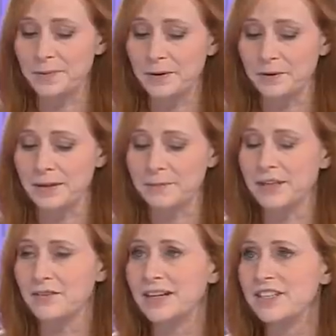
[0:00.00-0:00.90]
spoken about, the
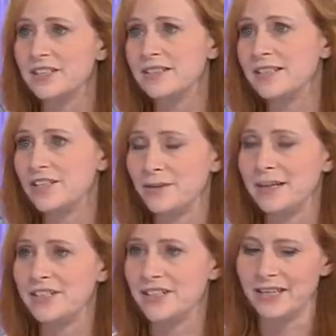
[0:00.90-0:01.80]
migration
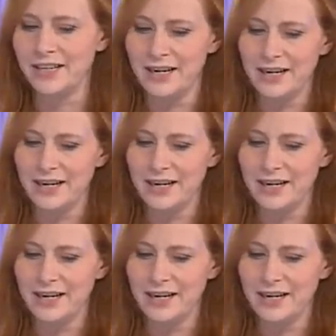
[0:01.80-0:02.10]
situation.